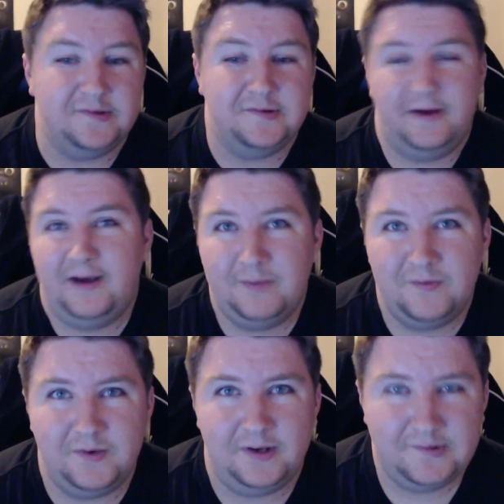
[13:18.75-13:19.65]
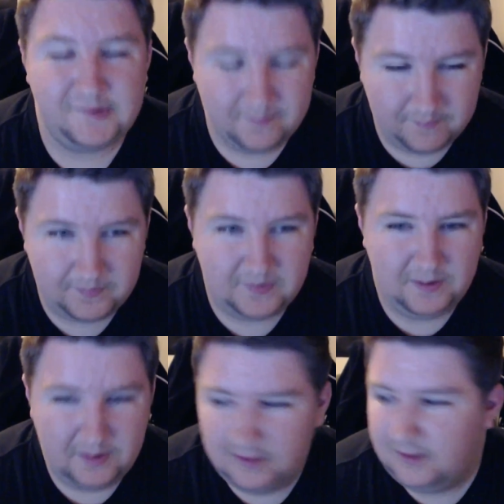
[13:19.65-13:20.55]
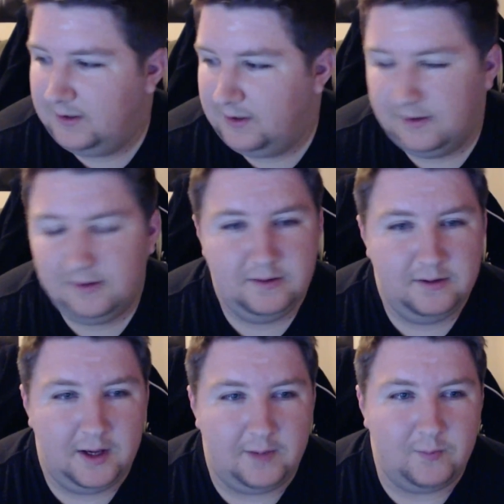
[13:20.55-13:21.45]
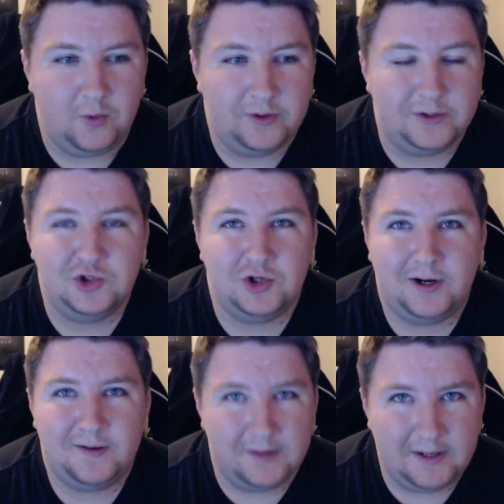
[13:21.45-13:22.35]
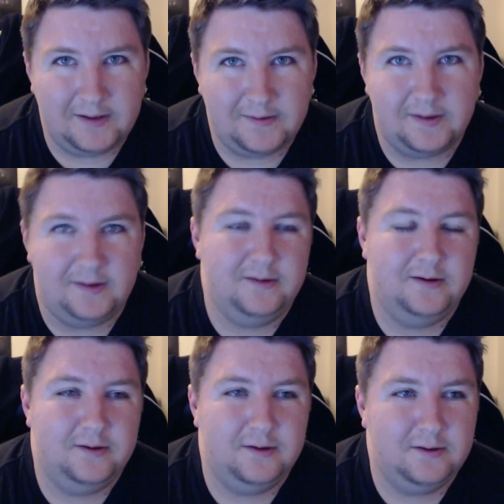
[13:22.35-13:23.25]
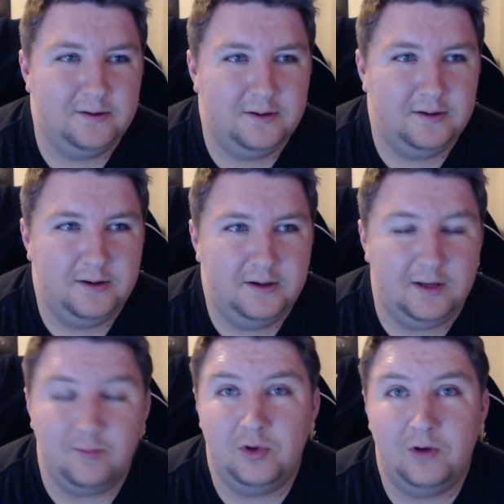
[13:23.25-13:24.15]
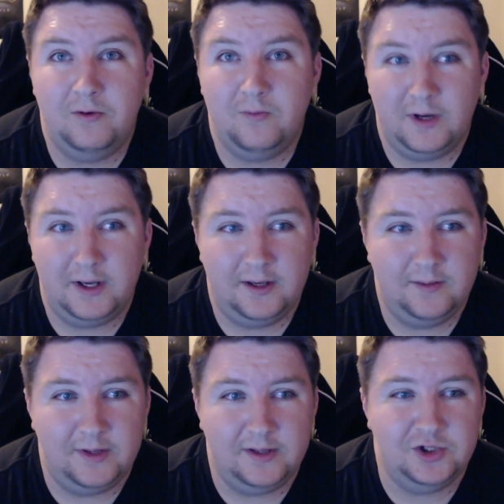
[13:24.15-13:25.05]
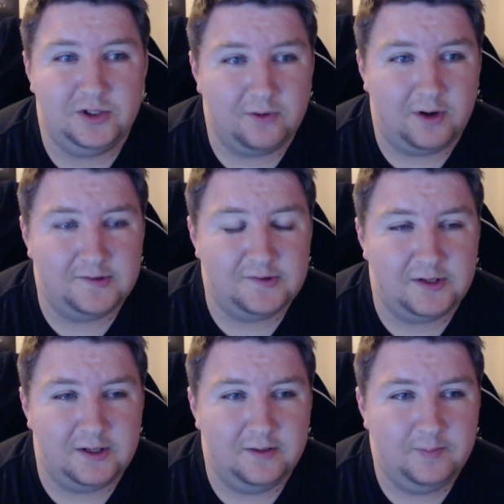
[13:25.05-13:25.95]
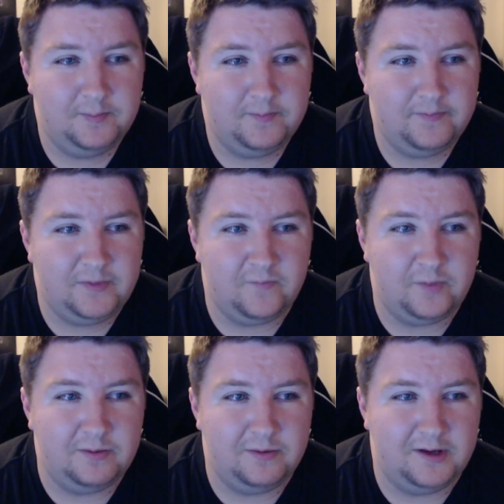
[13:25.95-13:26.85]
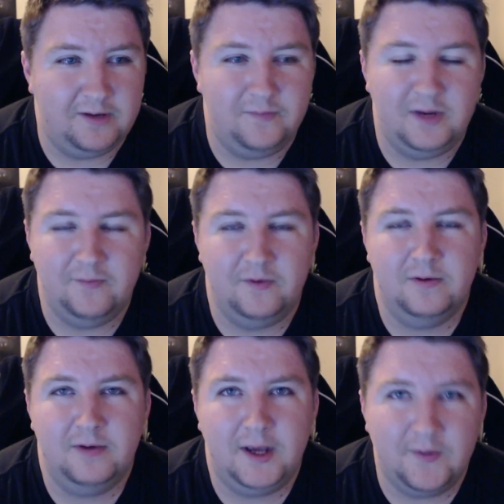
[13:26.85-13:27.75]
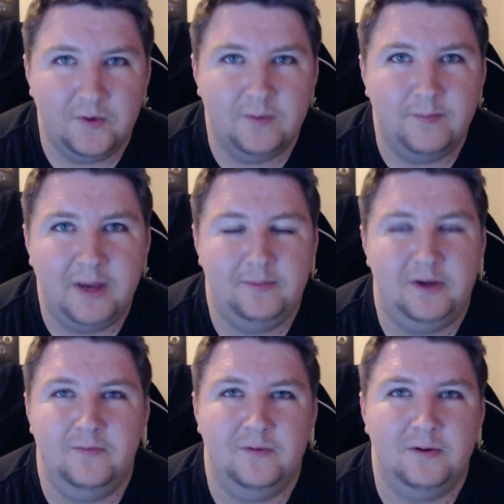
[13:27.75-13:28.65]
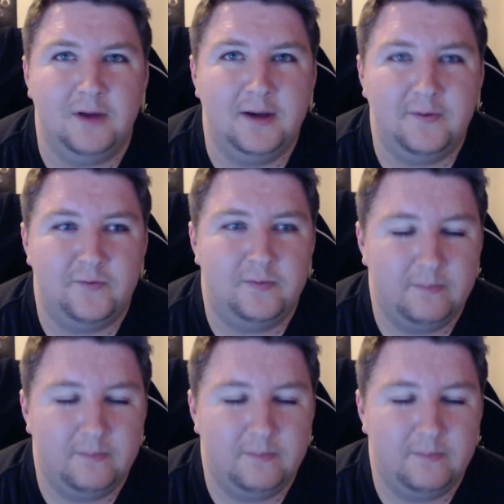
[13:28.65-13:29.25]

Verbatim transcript: This is a happy face. I'm more in shock than anything, and blown away by the generosity of people that have never, ever met me in real life.